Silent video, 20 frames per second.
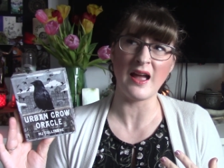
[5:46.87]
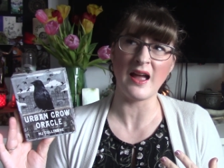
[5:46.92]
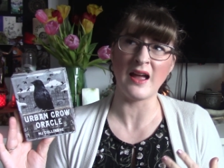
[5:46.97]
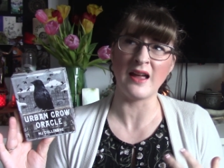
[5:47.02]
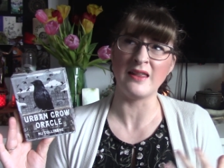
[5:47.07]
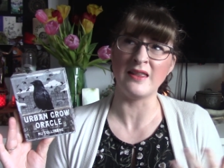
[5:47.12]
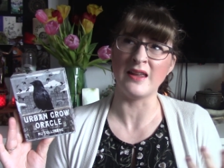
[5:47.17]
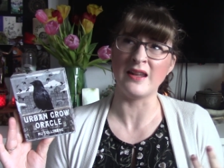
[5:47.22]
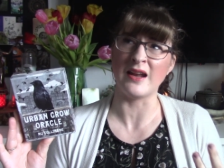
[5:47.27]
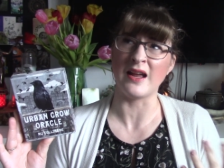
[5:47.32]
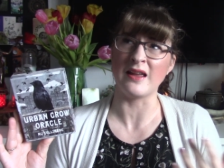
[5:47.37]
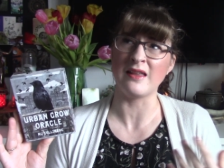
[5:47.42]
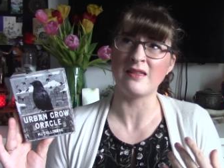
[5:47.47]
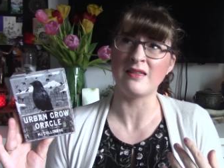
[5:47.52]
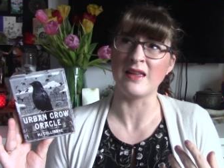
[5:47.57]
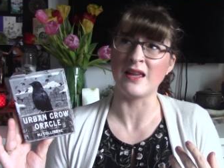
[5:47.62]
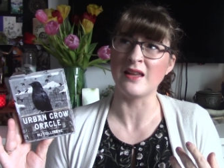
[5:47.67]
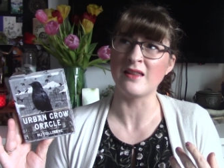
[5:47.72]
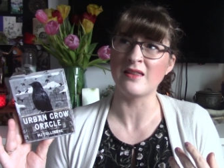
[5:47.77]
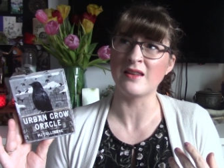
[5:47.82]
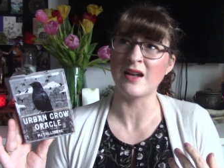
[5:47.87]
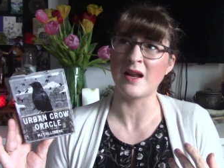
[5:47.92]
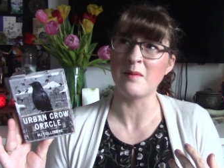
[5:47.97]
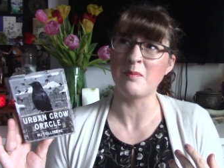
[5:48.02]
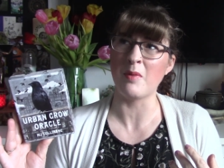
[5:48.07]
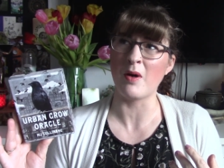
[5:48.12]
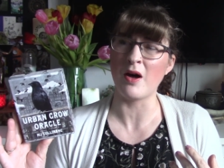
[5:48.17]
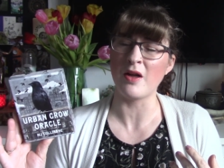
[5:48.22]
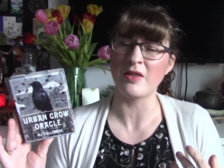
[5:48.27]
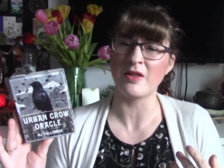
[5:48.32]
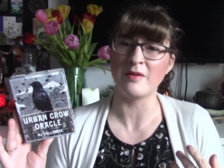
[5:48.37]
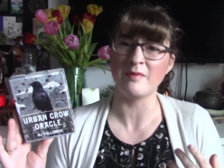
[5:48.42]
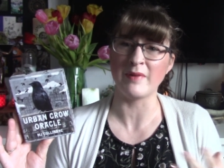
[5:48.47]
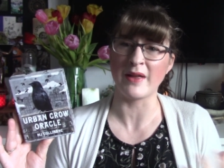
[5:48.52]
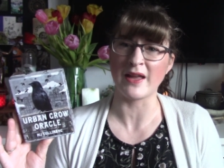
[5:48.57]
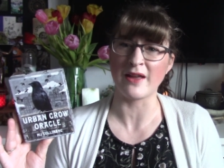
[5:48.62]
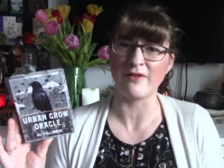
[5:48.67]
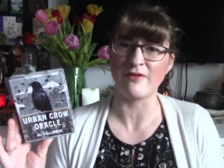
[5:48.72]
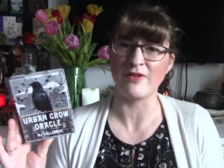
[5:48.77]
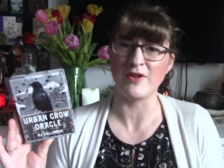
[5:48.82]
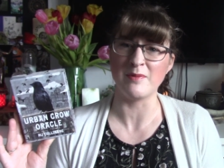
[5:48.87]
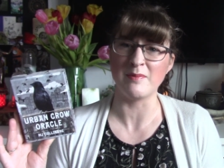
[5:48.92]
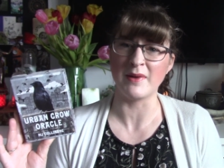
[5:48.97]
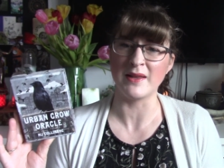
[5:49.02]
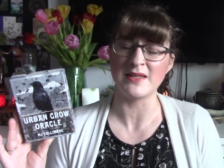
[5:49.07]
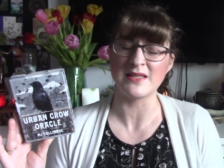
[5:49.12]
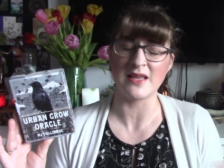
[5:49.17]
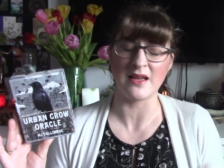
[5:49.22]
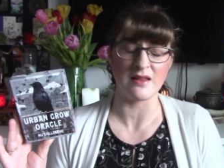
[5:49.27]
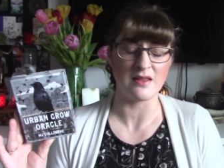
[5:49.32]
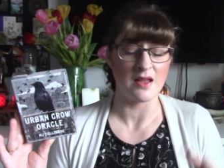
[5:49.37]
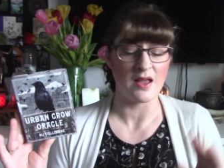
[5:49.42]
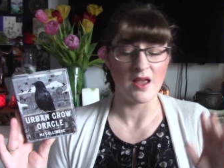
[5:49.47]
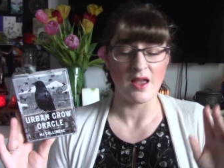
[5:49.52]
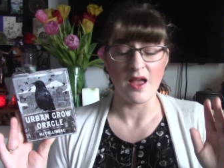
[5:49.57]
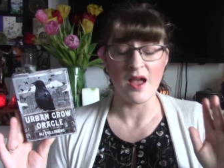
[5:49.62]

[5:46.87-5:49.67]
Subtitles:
and then I think that I bought them like a few months out.